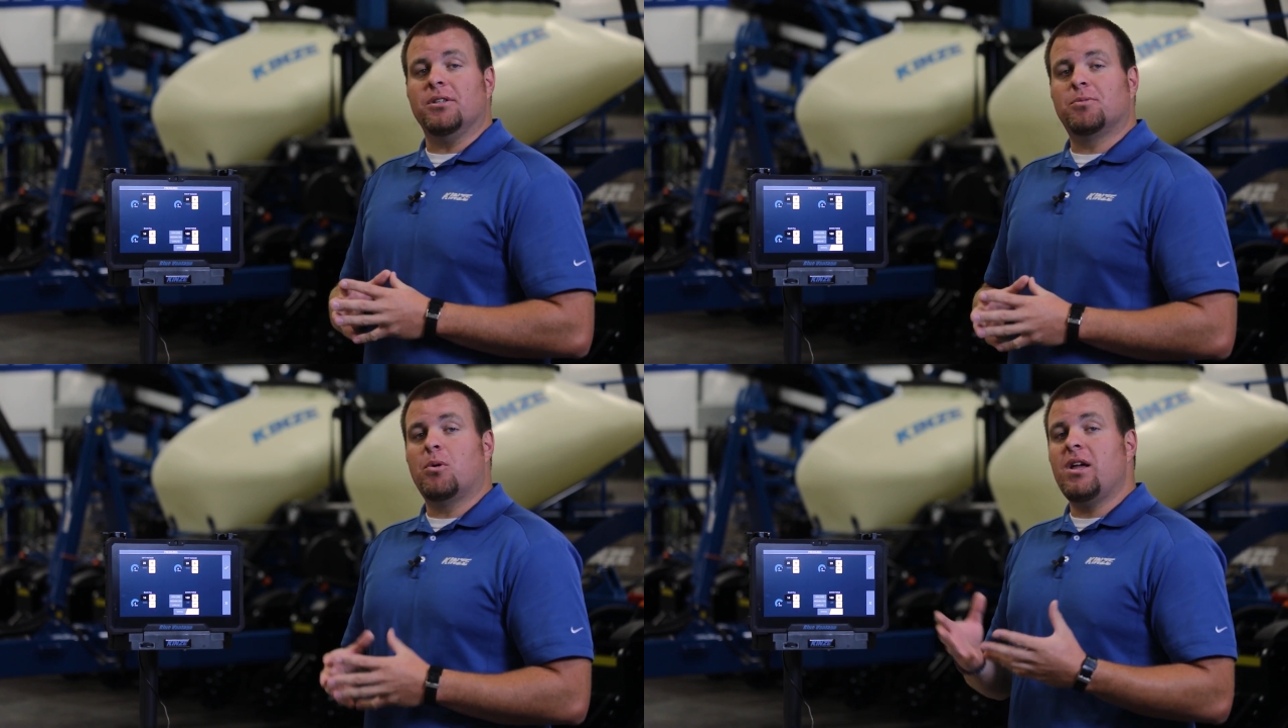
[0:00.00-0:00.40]

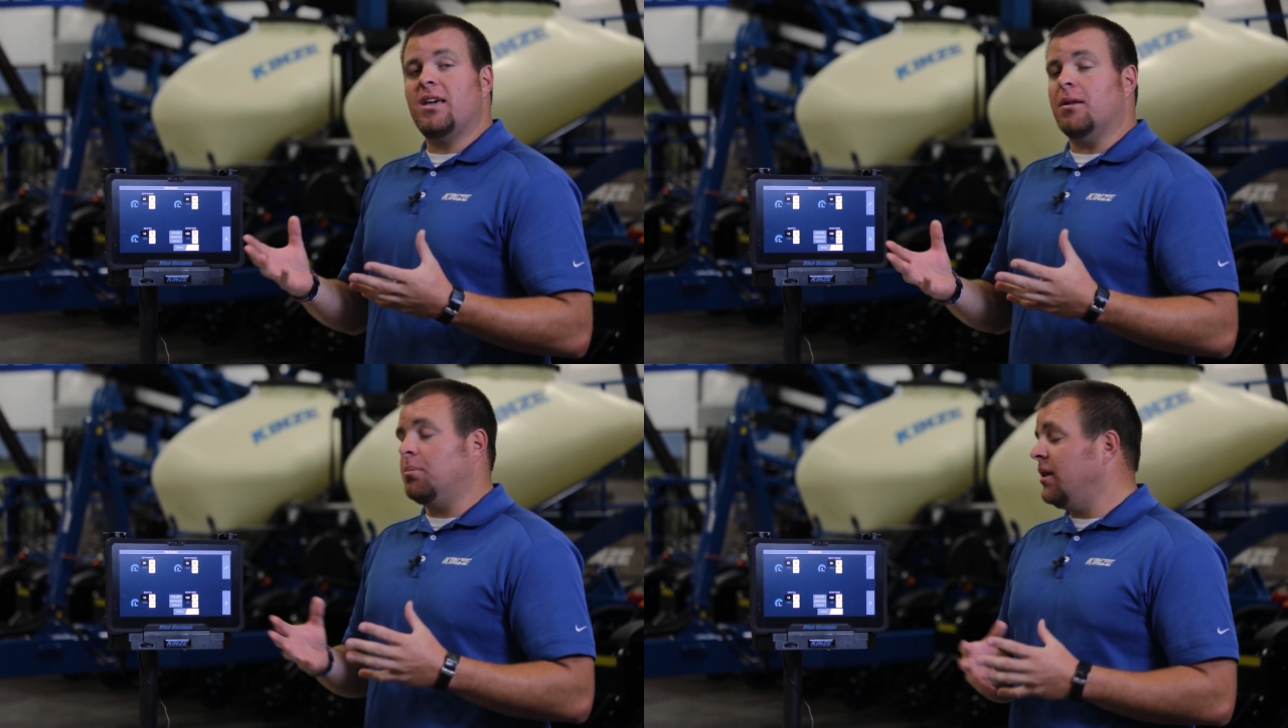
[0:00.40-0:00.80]

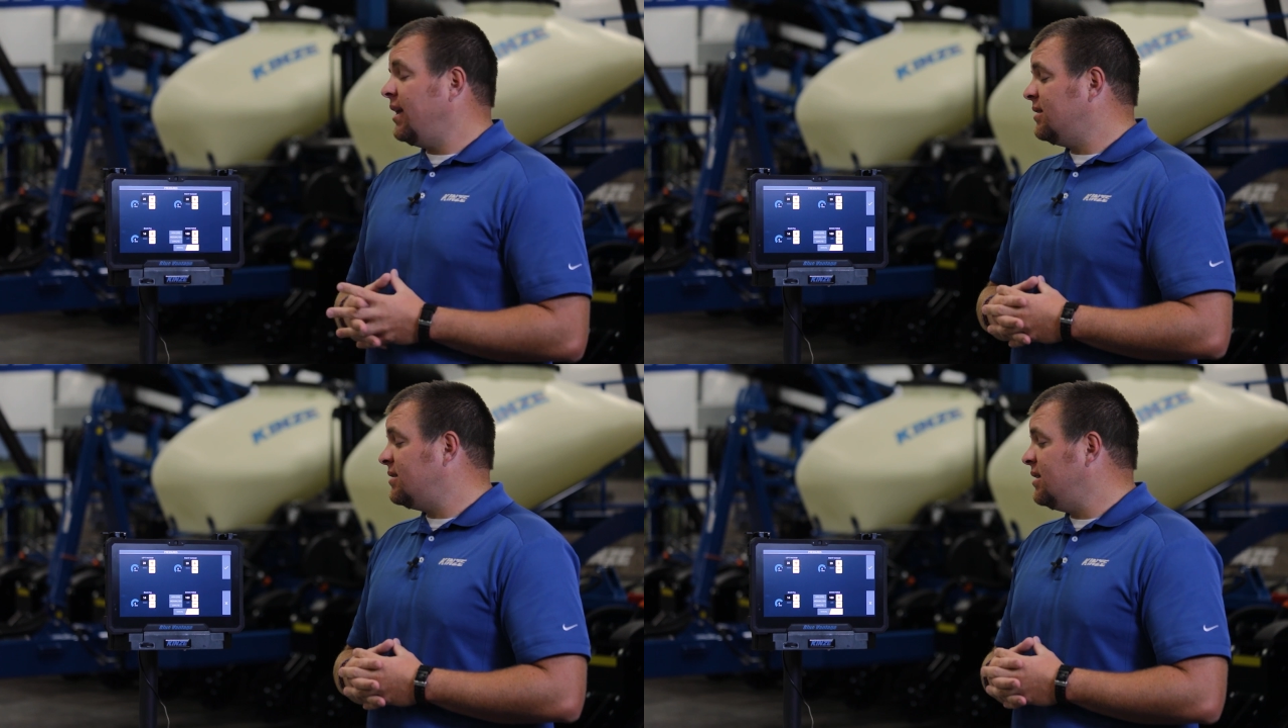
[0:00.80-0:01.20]
spring and
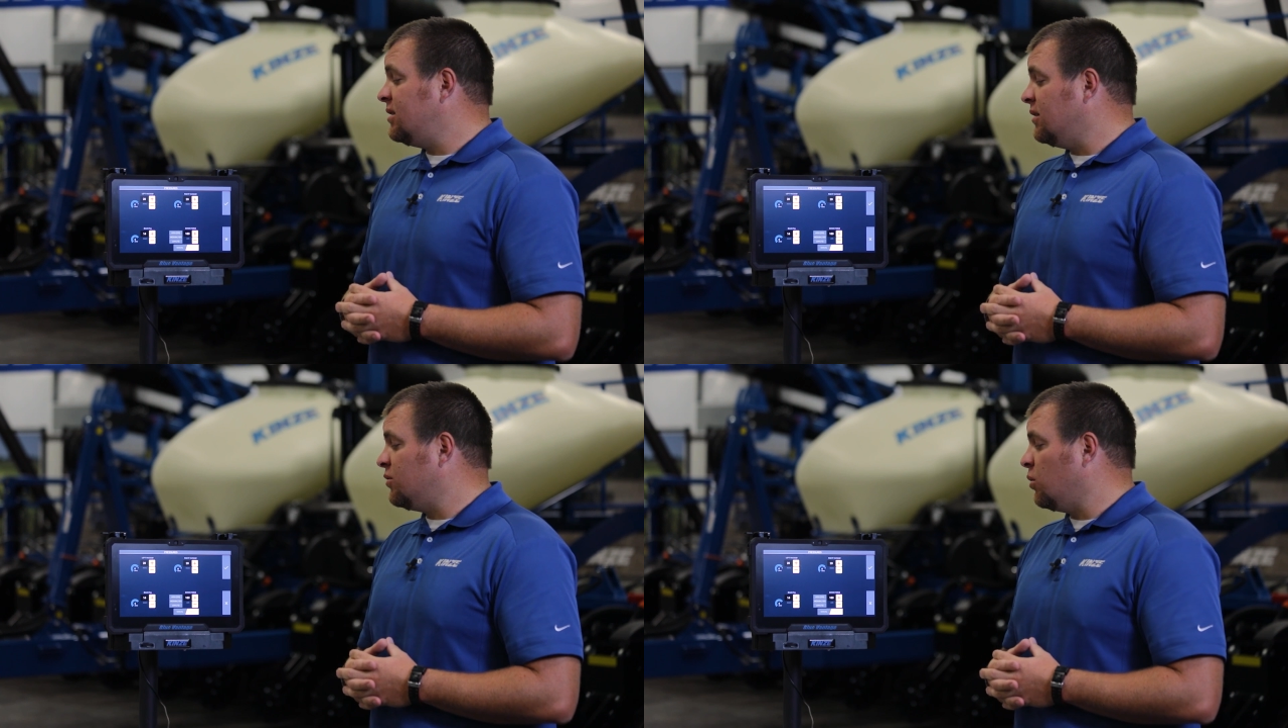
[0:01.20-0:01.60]
planting
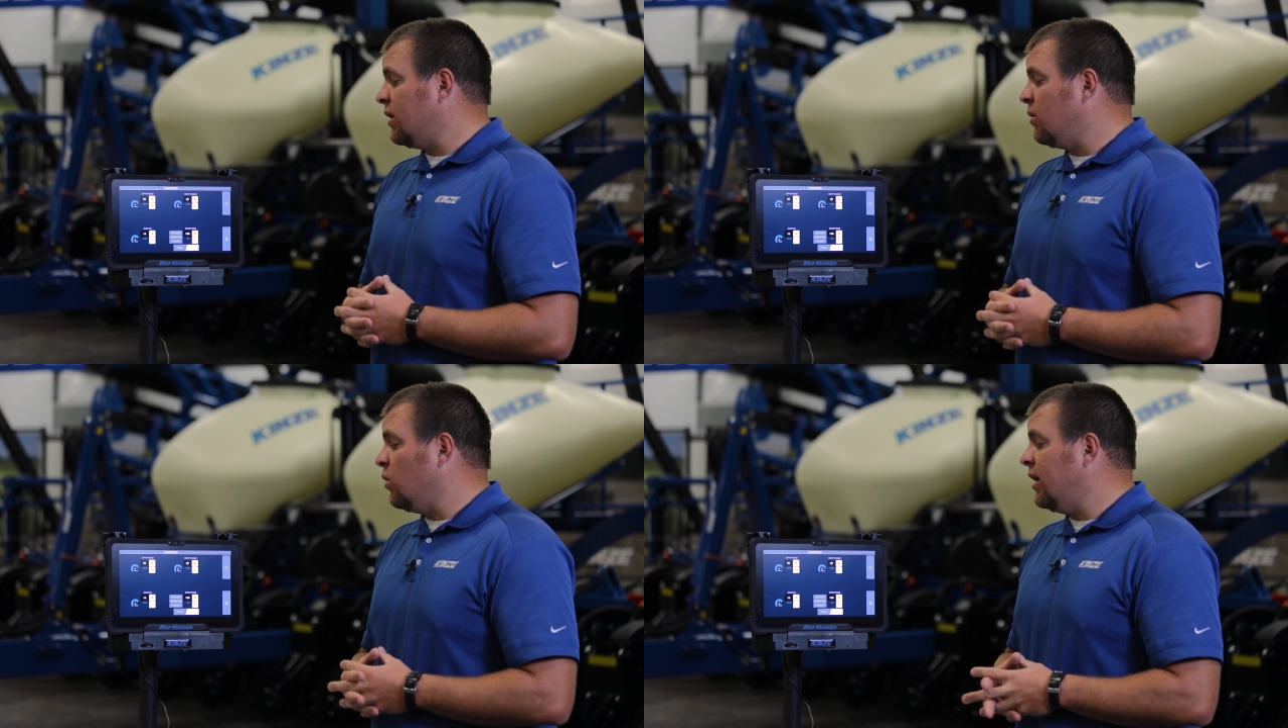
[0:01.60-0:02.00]
season of
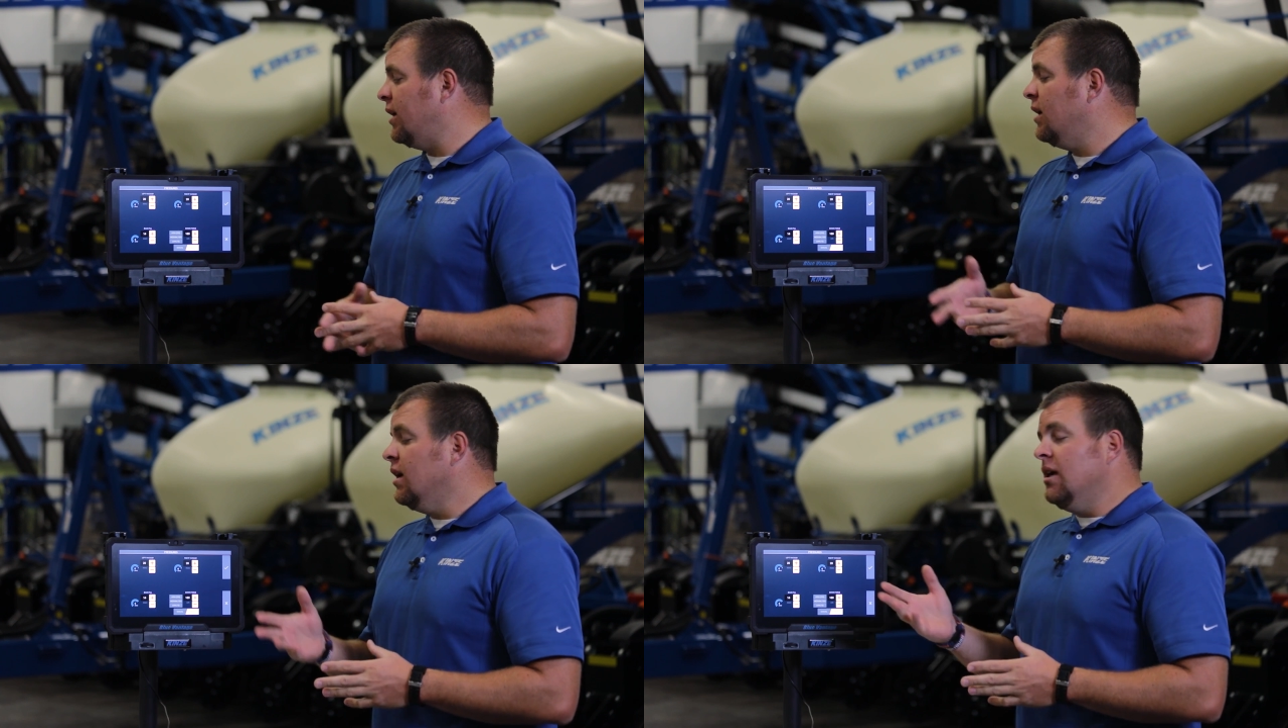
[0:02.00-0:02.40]
21,